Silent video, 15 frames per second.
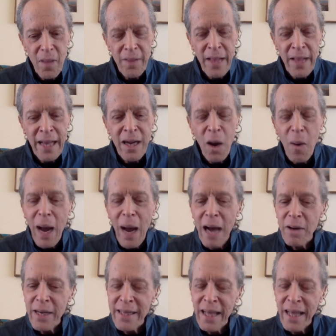go
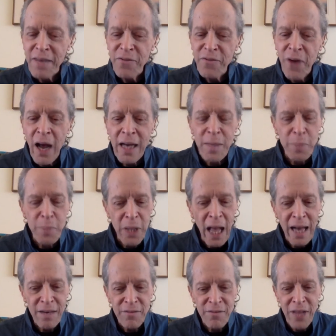out and they find a
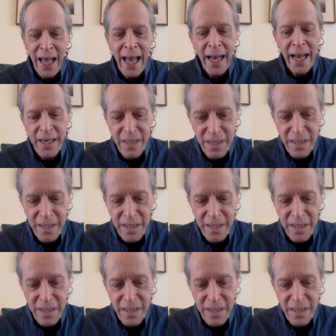plot of land,